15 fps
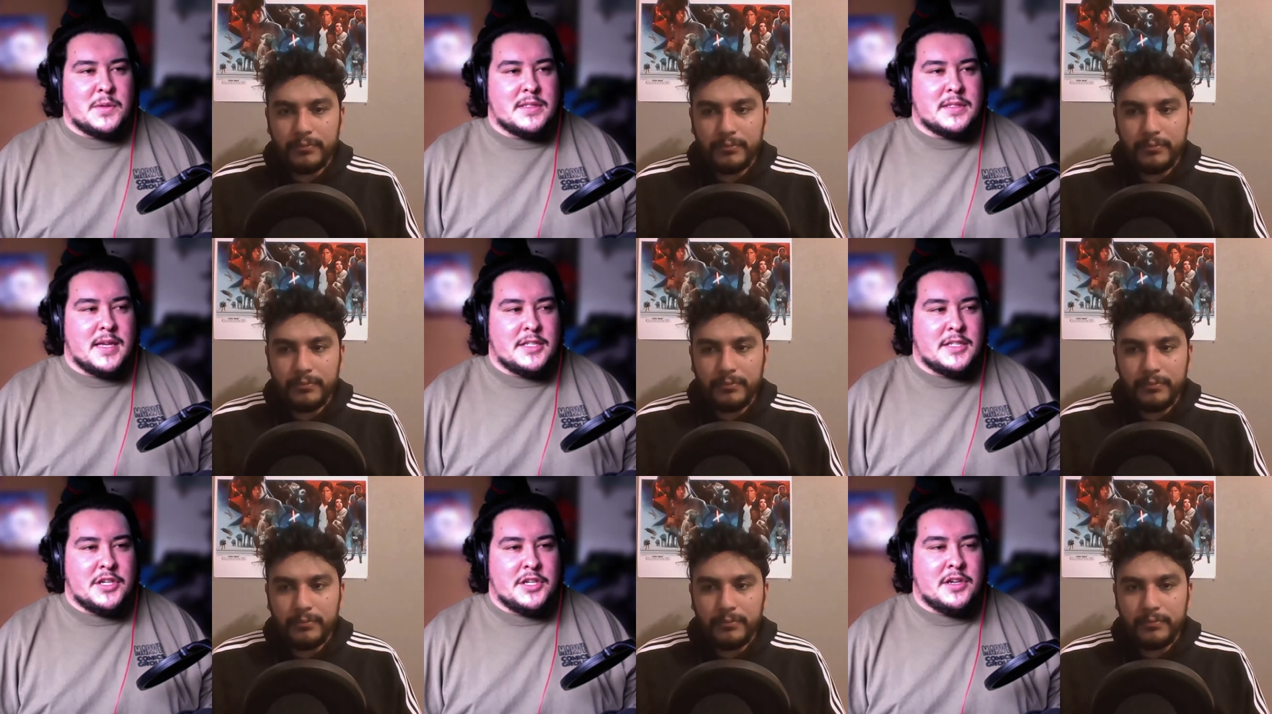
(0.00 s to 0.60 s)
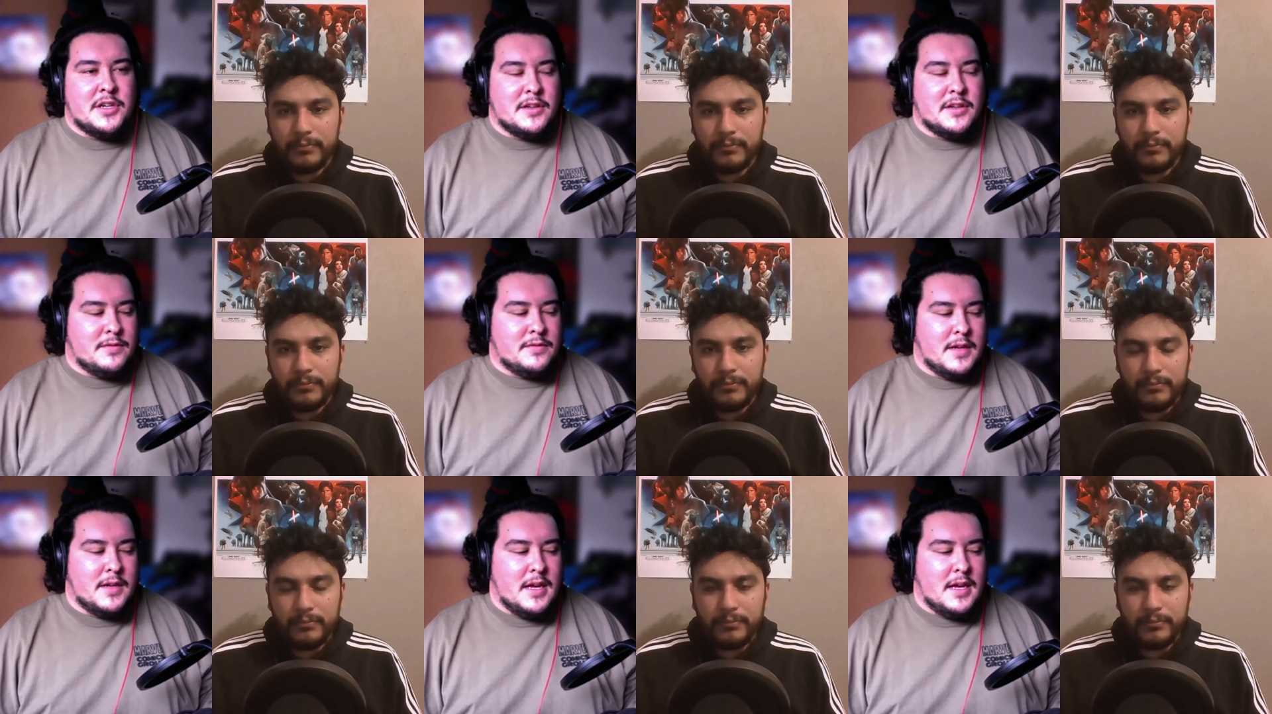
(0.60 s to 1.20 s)
Speaker 1: where it's like she should
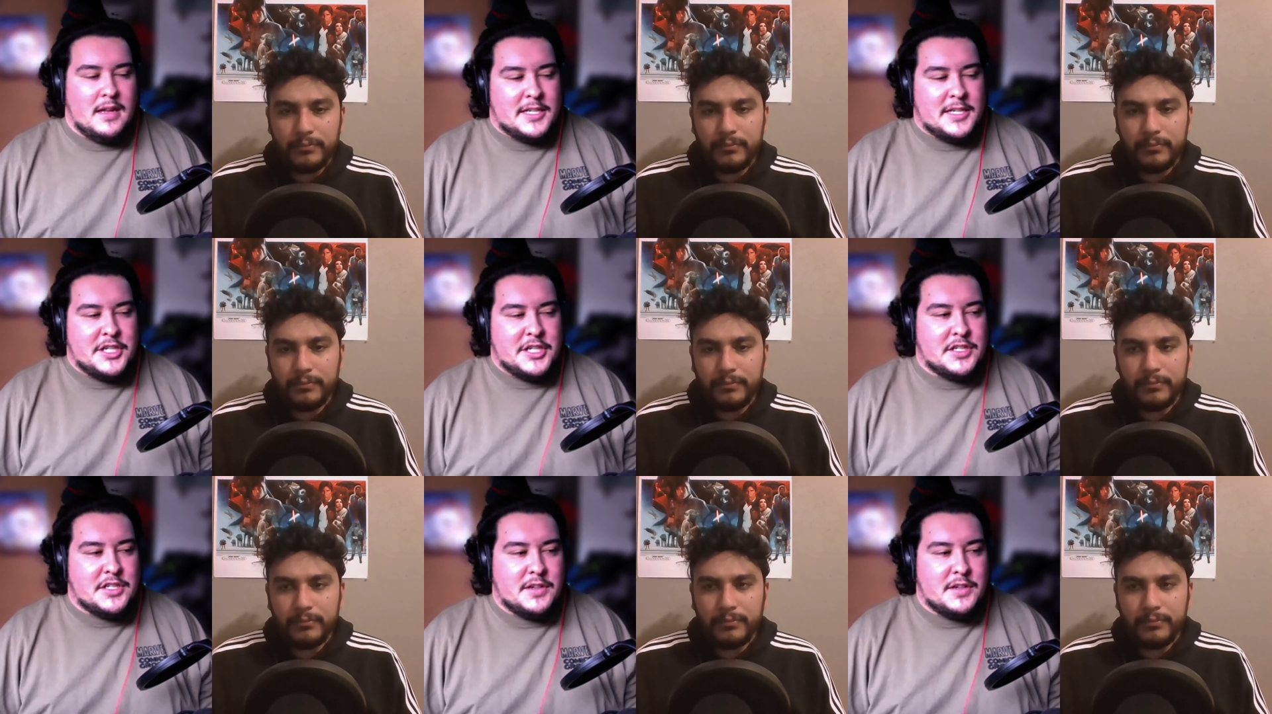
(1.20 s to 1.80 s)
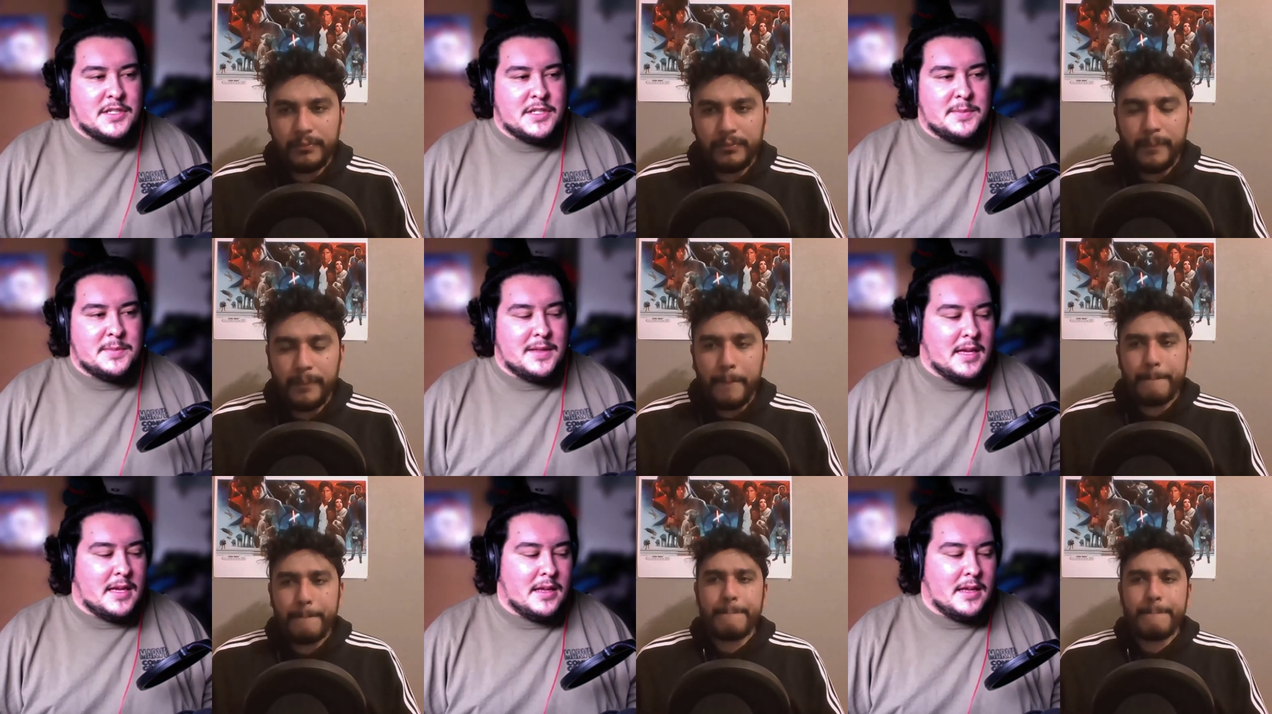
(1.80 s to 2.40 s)
have
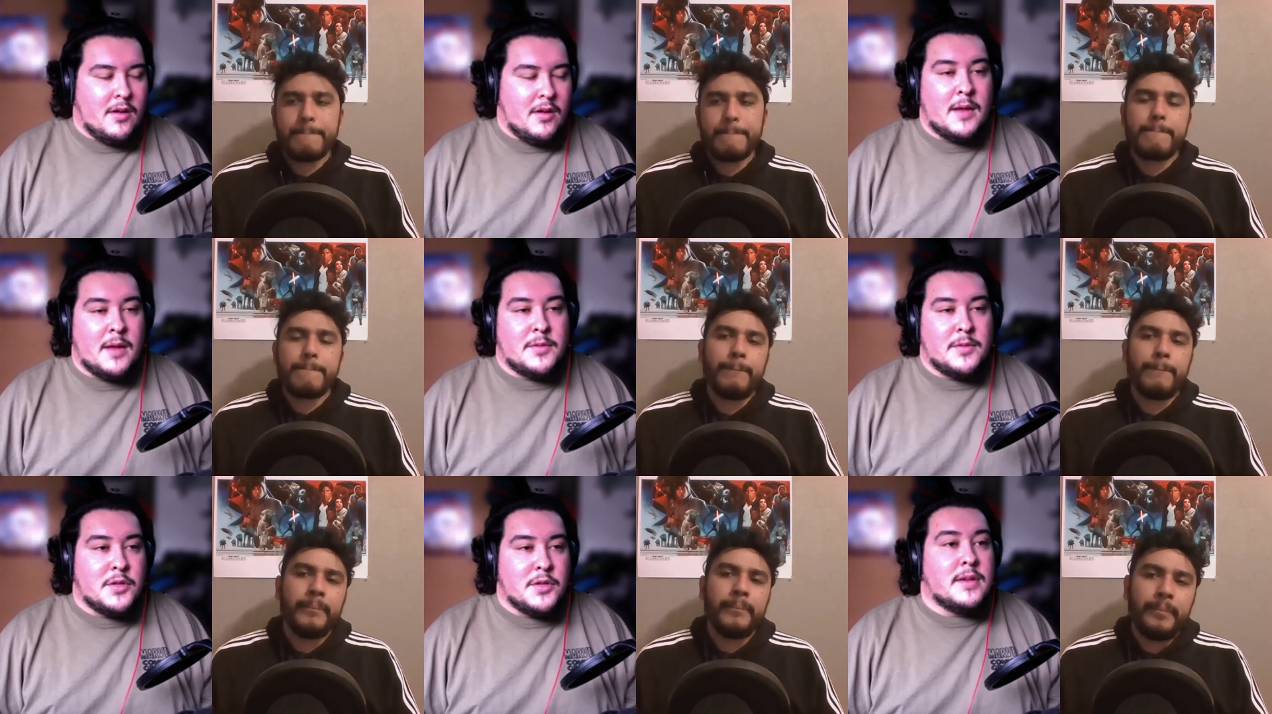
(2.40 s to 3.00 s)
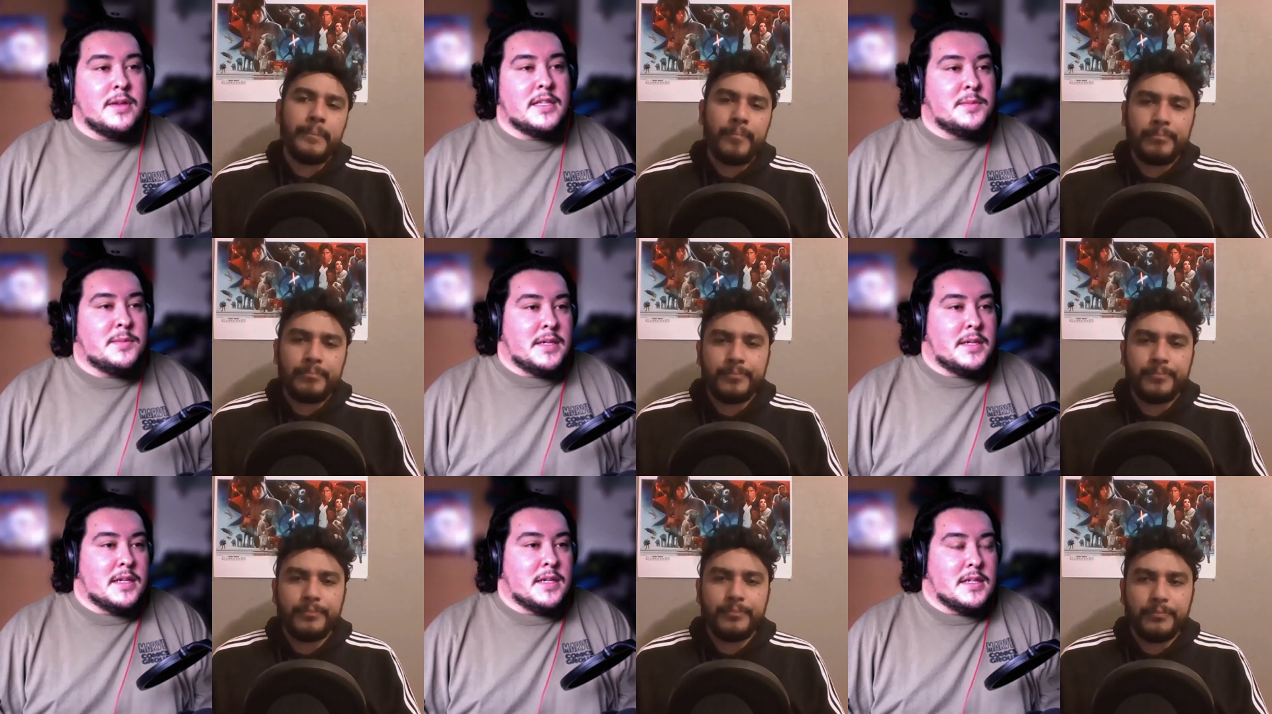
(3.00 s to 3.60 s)
just been like, I'm doing
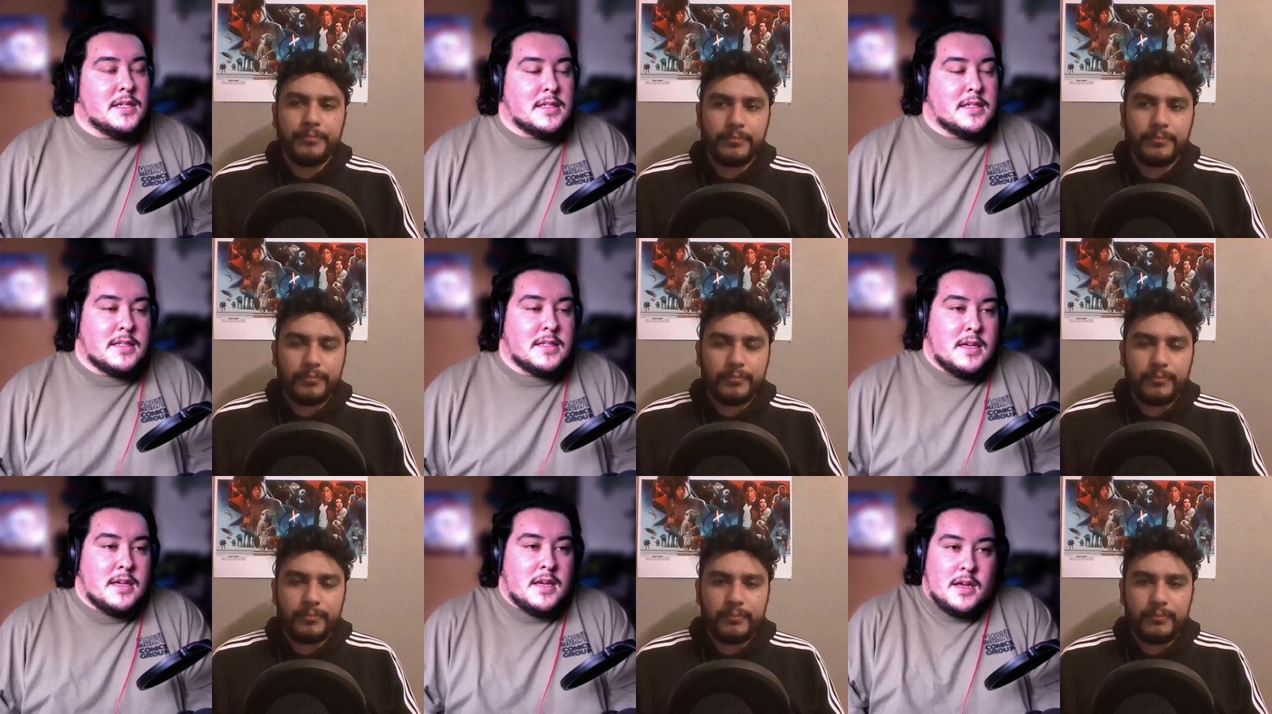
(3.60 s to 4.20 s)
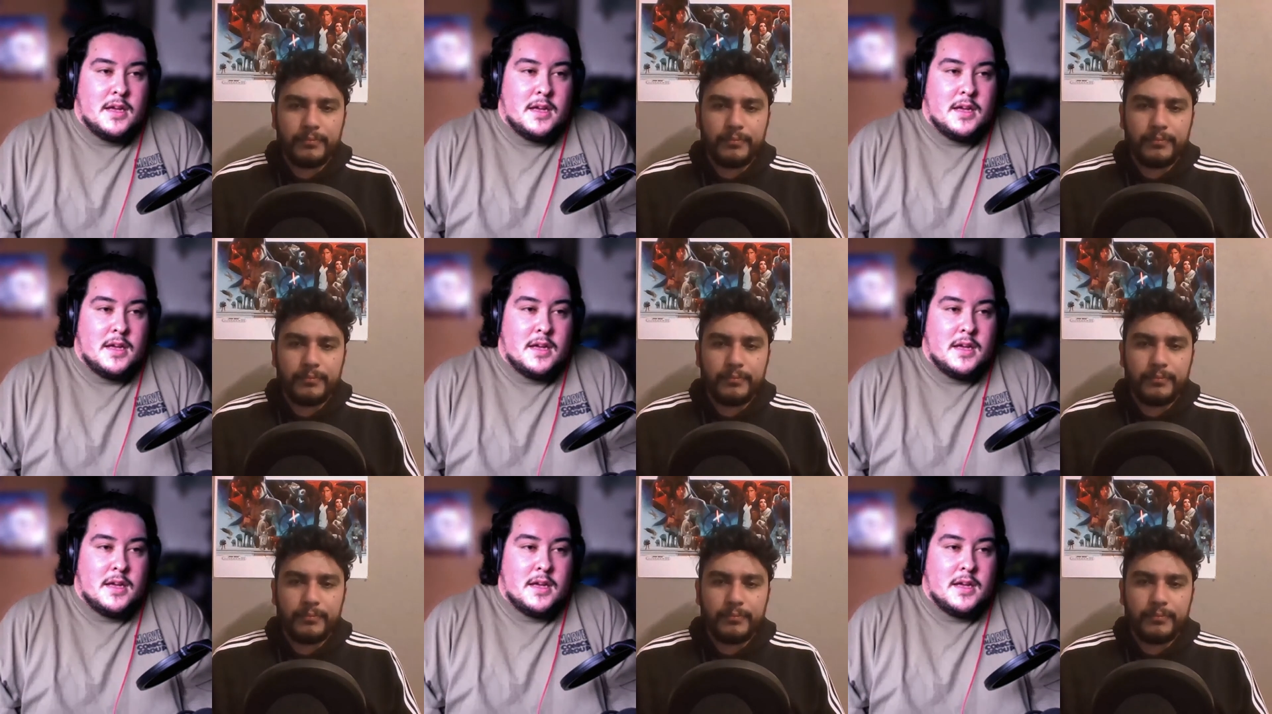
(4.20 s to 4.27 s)
this because,